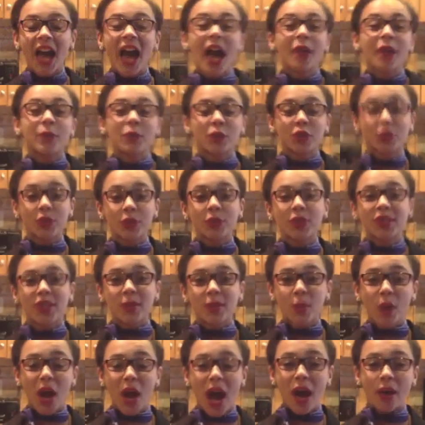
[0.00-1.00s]
I'm Susie
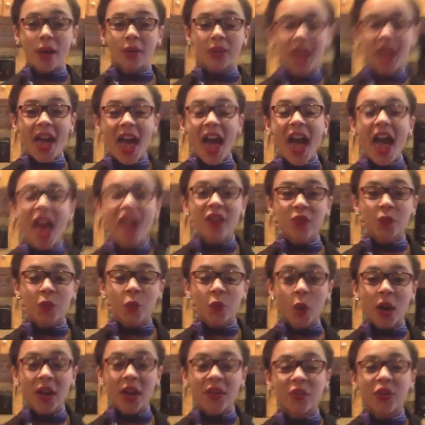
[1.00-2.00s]
Brown,
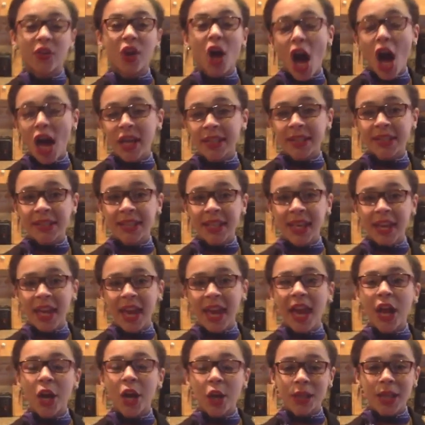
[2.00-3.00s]
envoy for
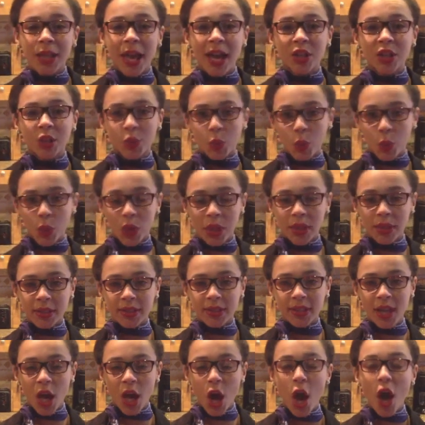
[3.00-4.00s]
Odyssey Airline
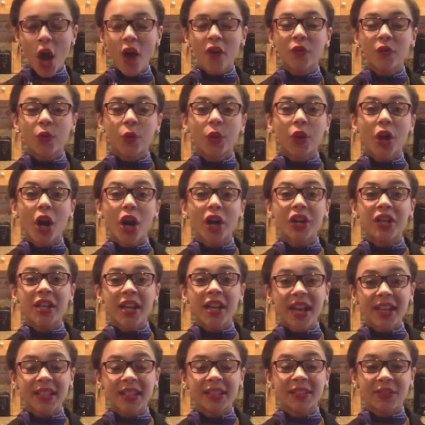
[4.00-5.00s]
Tours. For our
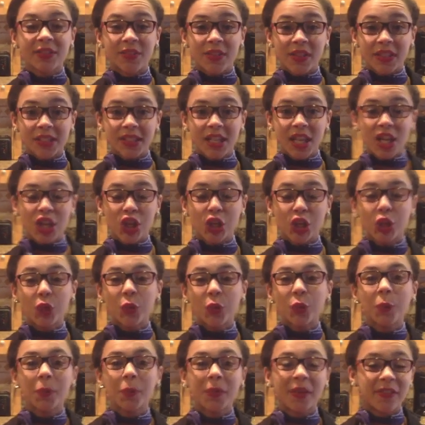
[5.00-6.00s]
next visit,
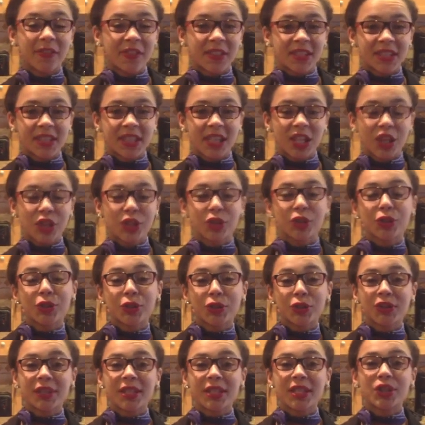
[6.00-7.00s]
you will be visiting
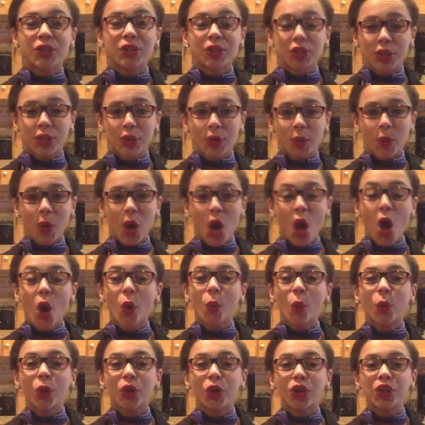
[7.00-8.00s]
Circe Zoo,
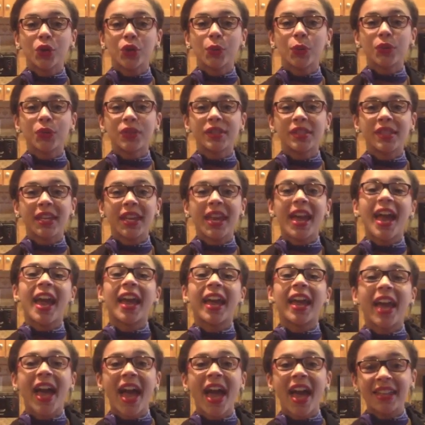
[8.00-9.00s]
where you will see
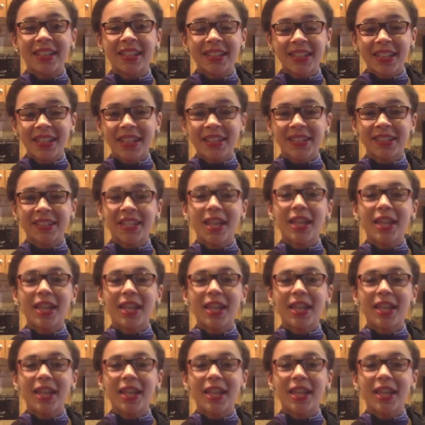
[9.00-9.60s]
a endless,